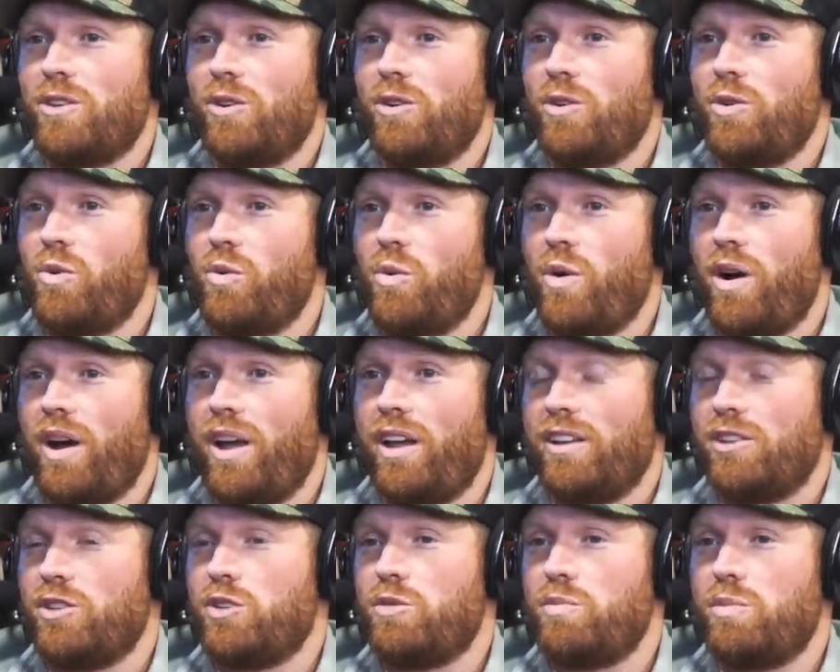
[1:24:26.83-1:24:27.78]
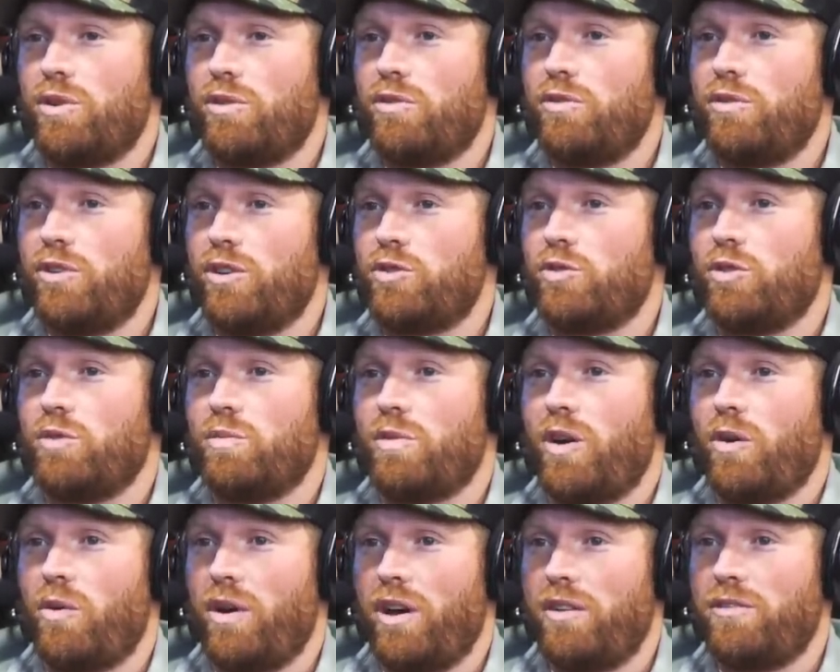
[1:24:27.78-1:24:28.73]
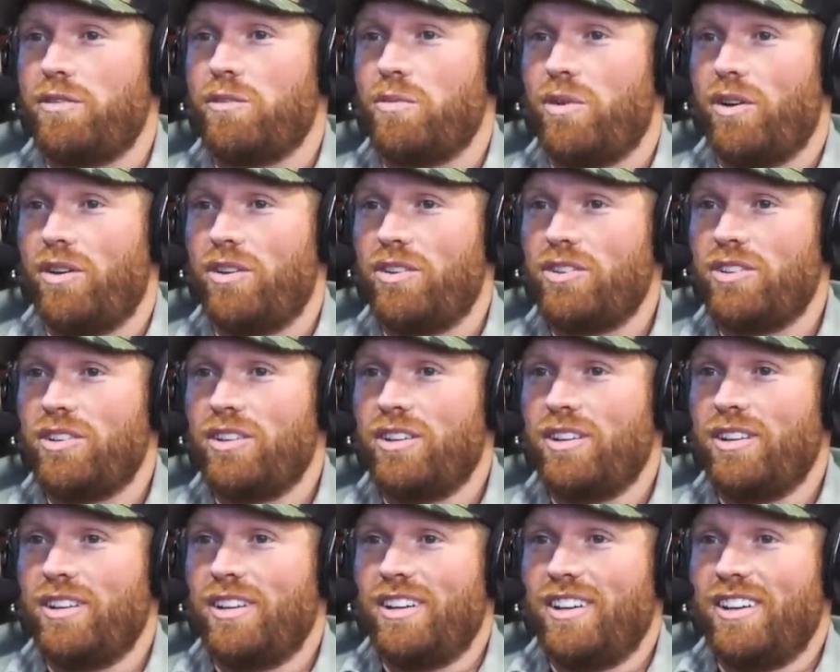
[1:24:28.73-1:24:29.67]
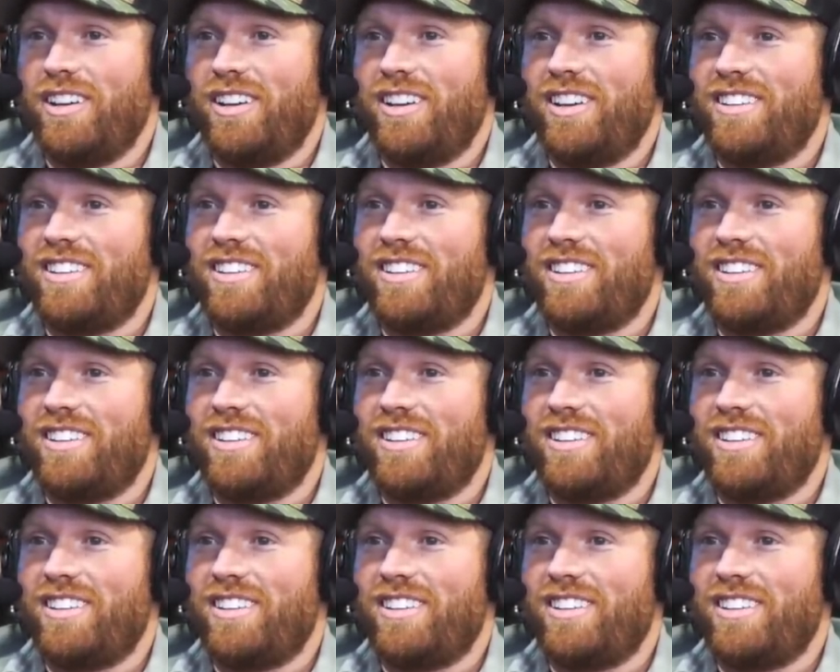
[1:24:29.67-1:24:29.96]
to go to Hawaii and spearfish with my wife in March. Yeah.